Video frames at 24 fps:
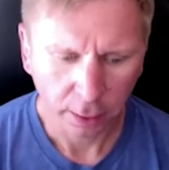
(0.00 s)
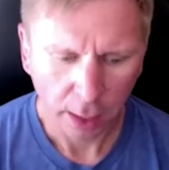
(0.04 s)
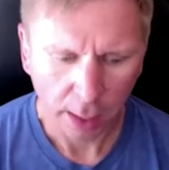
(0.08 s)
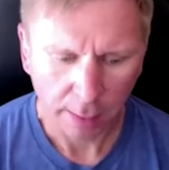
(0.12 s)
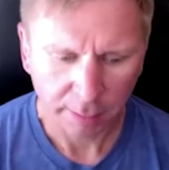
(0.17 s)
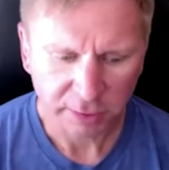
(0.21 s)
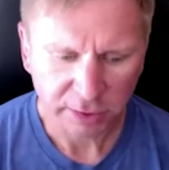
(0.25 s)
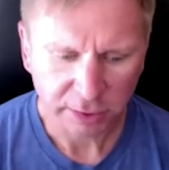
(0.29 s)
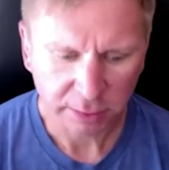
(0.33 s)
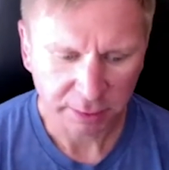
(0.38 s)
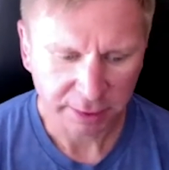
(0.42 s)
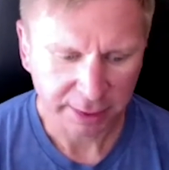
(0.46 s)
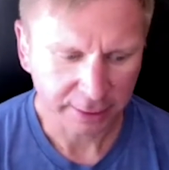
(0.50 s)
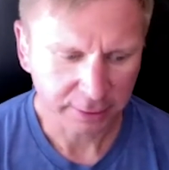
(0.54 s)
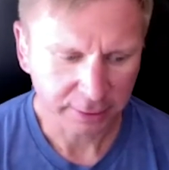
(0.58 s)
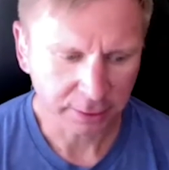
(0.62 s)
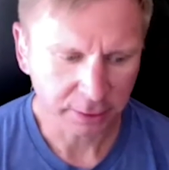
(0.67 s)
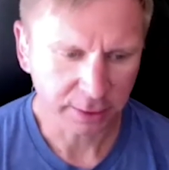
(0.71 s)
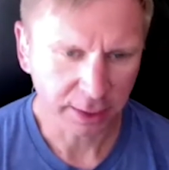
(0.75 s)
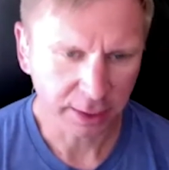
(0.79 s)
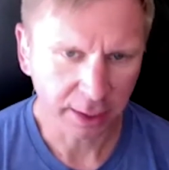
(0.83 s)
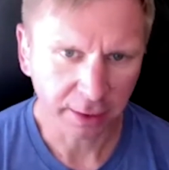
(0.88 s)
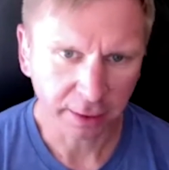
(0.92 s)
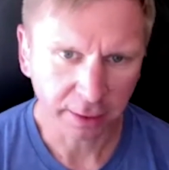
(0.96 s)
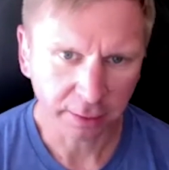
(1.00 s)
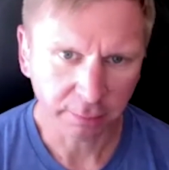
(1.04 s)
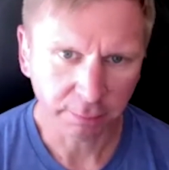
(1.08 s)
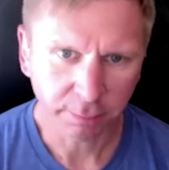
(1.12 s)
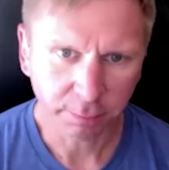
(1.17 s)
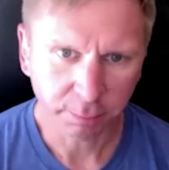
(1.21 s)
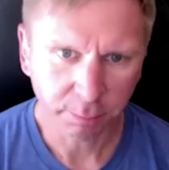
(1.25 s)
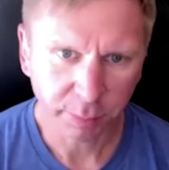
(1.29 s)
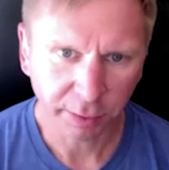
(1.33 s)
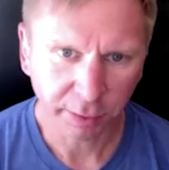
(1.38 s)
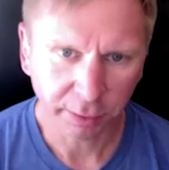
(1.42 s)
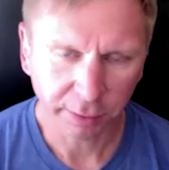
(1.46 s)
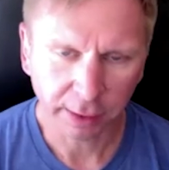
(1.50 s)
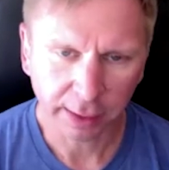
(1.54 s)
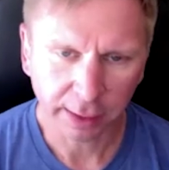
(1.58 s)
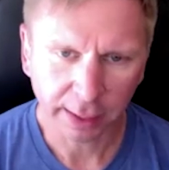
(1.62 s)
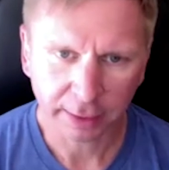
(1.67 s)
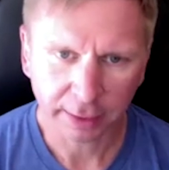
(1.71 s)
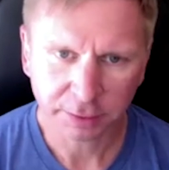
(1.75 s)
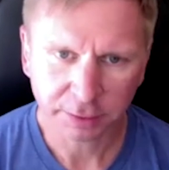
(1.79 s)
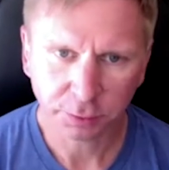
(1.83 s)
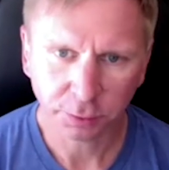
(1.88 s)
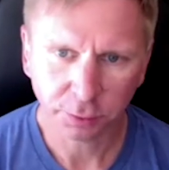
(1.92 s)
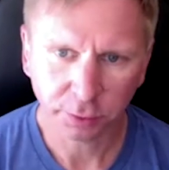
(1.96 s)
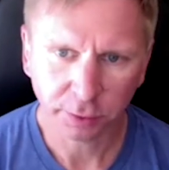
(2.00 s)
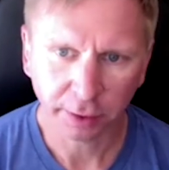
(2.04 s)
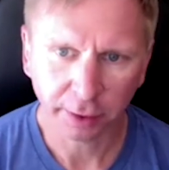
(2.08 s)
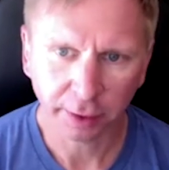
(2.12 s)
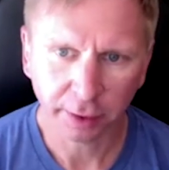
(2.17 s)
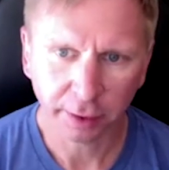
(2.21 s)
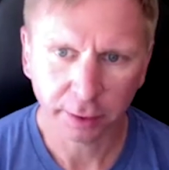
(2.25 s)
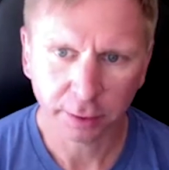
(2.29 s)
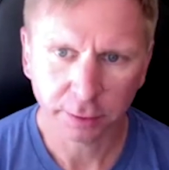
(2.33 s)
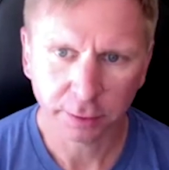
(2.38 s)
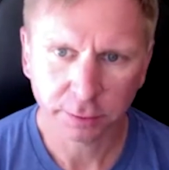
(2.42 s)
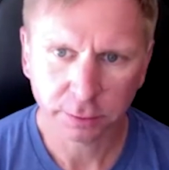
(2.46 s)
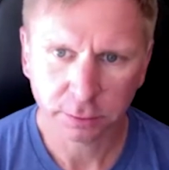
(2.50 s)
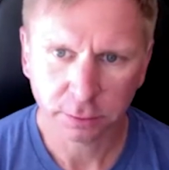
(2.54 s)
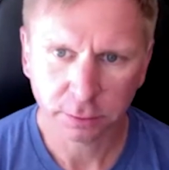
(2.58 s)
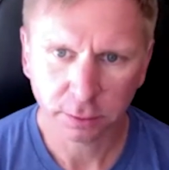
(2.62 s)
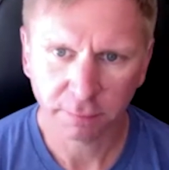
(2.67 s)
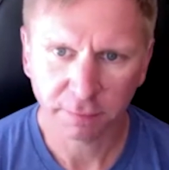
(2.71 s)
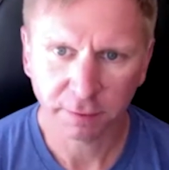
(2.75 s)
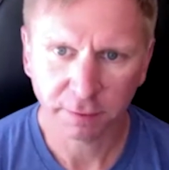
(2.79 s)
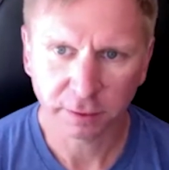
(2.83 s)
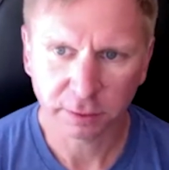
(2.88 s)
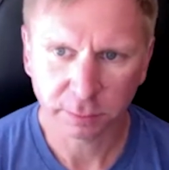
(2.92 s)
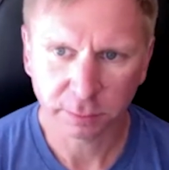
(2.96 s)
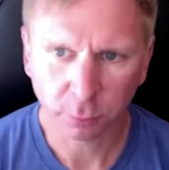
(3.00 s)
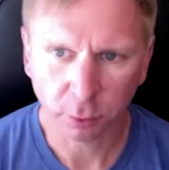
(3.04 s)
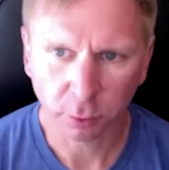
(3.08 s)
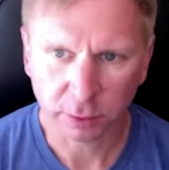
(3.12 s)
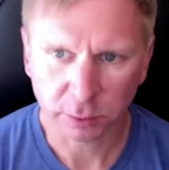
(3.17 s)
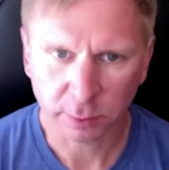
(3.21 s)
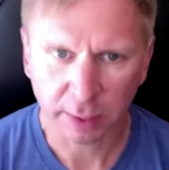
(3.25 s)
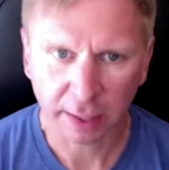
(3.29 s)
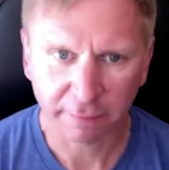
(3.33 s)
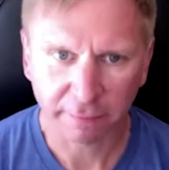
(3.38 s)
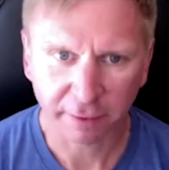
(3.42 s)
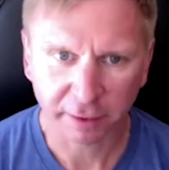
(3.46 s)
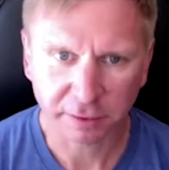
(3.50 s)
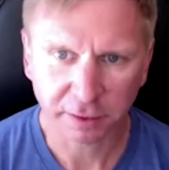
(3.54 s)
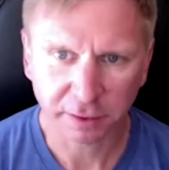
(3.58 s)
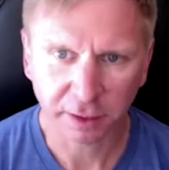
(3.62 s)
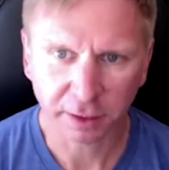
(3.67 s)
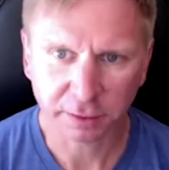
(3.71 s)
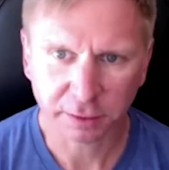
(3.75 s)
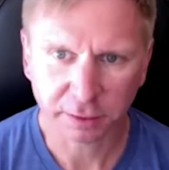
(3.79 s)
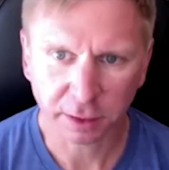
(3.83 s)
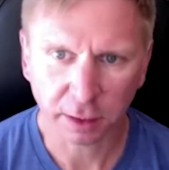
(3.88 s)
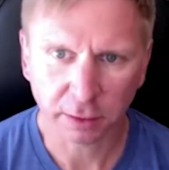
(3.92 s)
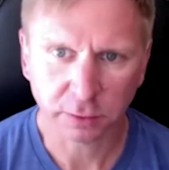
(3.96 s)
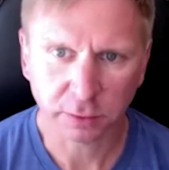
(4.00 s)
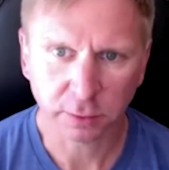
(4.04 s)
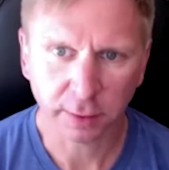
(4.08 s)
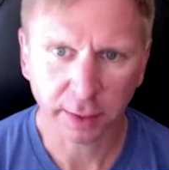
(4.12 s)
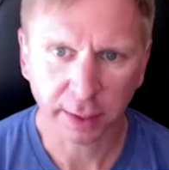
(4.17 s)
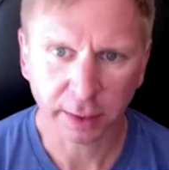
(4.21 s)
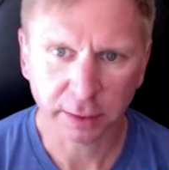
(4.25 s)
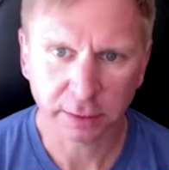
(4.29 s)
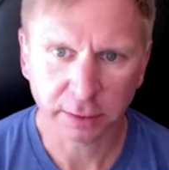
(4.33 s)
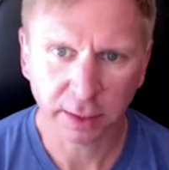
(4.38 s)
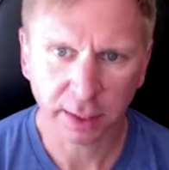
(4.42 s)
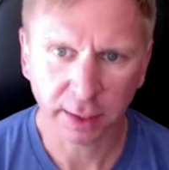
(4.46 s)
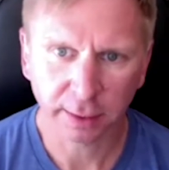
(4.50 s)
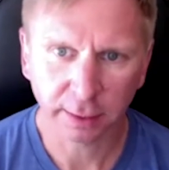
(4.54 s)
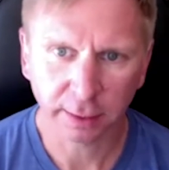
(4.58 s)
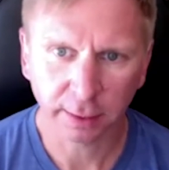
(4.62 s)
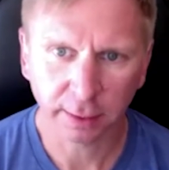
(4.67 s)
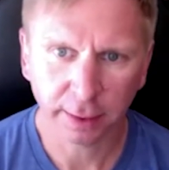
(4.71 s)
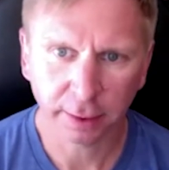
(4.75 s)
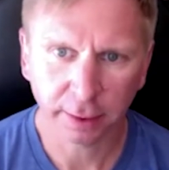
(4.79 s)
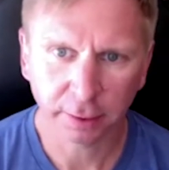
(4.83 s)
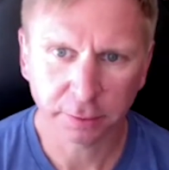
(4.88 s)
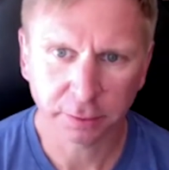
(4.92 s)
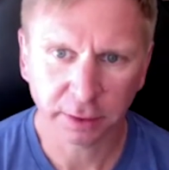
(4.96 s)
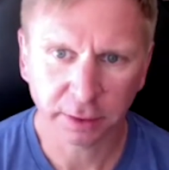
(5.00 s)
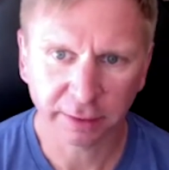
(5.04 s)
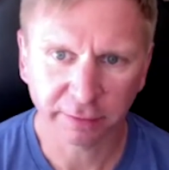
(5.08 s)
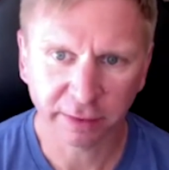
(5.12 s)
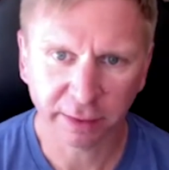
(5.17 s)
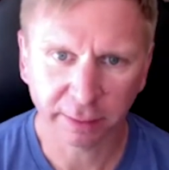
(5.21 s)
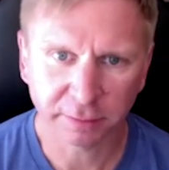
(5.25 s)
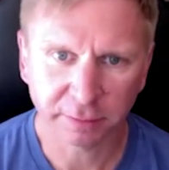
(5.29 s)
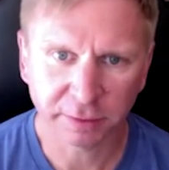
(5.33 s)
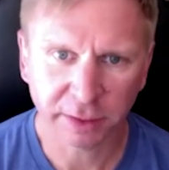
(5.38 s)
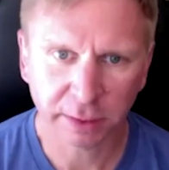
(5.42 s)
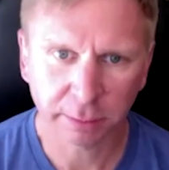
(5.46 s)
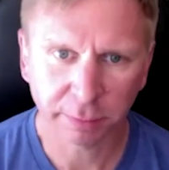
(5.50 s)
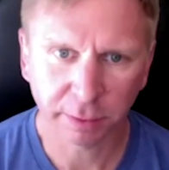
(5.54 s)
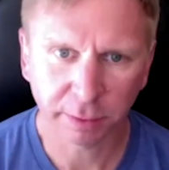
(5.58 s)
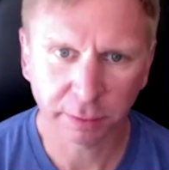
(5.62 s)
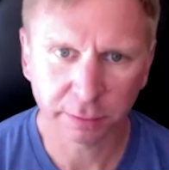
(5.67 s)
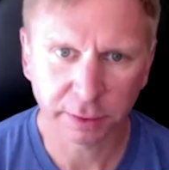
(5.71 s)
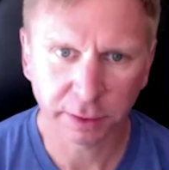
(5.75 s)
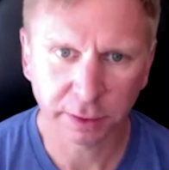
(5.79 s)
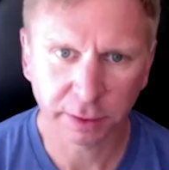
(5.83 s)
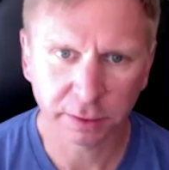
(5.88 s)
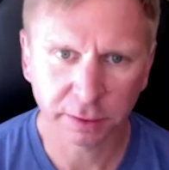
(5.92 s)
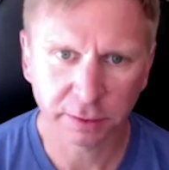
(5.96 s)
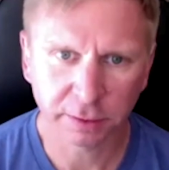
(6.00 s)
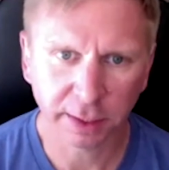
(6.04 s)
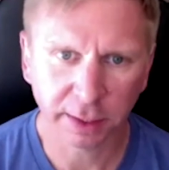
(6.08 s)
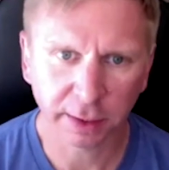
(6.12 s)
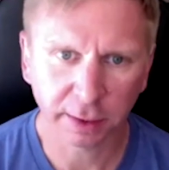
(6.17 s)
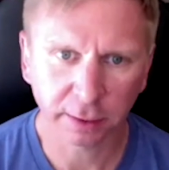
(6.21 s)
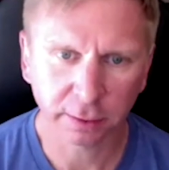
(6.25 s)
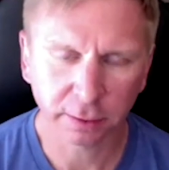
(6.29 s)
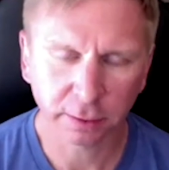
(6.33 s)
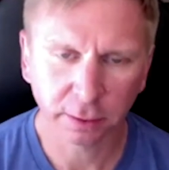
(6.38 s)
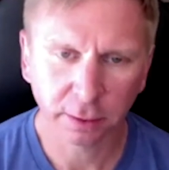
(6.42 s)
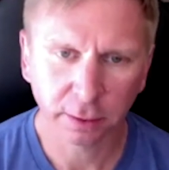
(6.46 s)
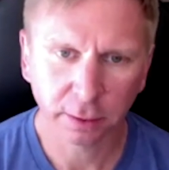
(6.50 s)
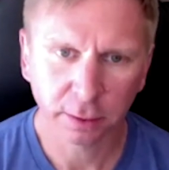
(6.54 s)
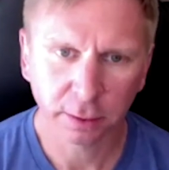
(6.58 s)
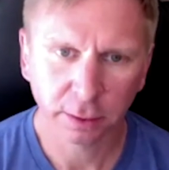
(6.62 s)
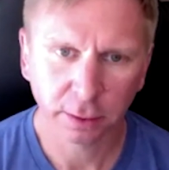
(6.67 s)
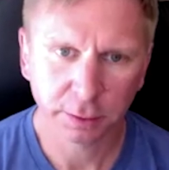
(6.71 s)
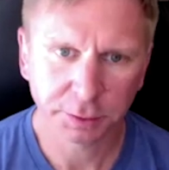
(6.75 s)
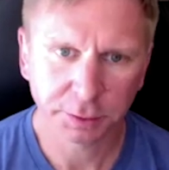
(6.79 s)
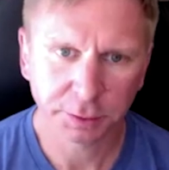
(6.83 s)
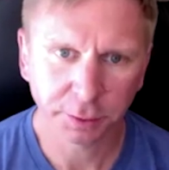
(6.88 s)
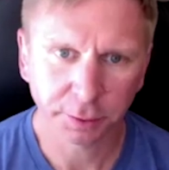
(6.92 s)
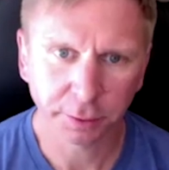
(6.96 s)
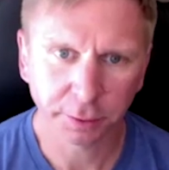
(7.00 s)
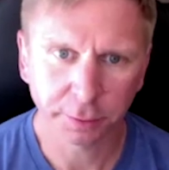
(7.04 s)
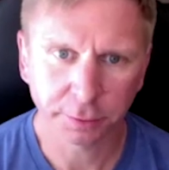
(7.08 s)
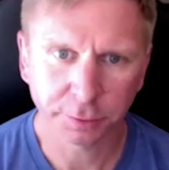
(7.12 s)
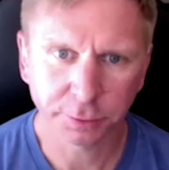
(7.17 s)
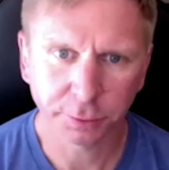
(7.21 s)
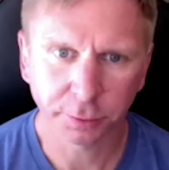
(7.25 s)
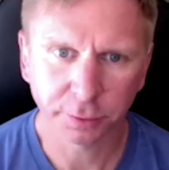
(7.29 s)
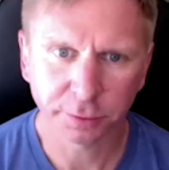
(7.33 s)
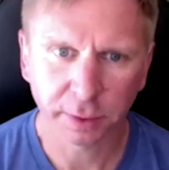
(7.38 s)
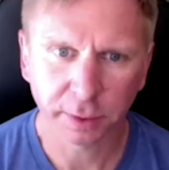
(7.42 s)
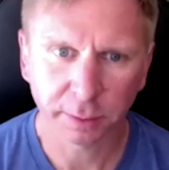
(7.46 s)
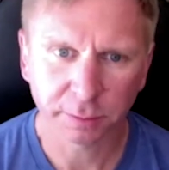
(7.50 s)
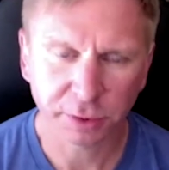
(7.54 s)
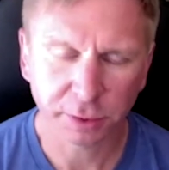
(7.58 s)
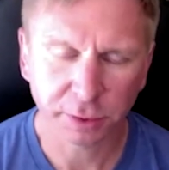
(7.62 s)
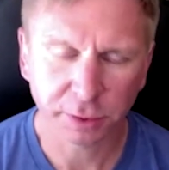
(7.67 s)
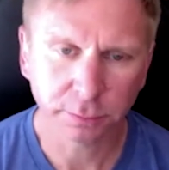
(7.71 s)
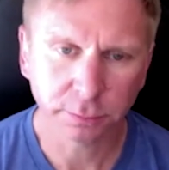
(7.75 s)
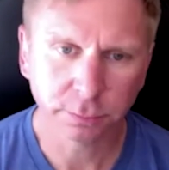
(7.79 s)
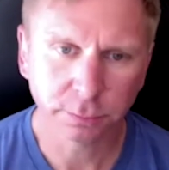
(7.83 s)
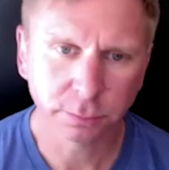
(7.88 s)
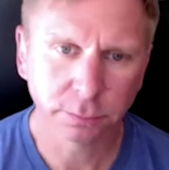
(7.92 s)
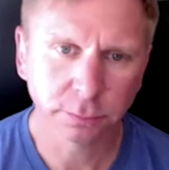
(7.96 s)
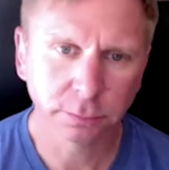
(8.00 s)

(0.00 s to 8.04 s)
I'm assuming that's just anything built in the last 2 years. If it supports Wi-Fi 6, it also has that 802.11mc built in. Is that a true assumption?